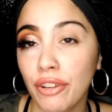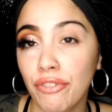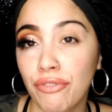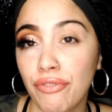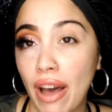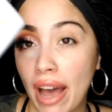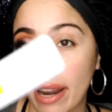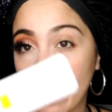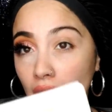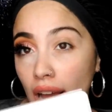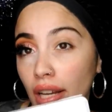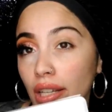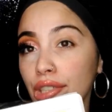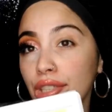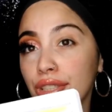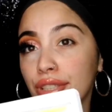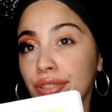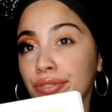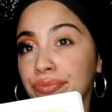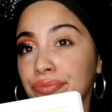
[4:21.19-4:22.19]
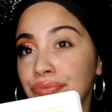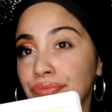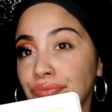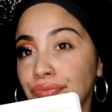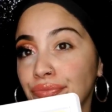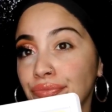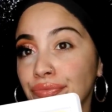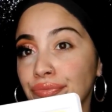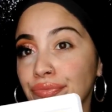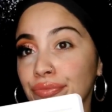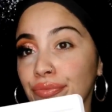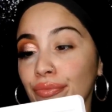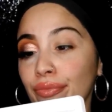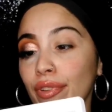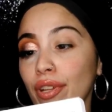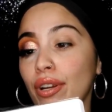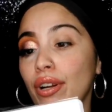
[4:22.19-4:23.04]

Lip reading: $5.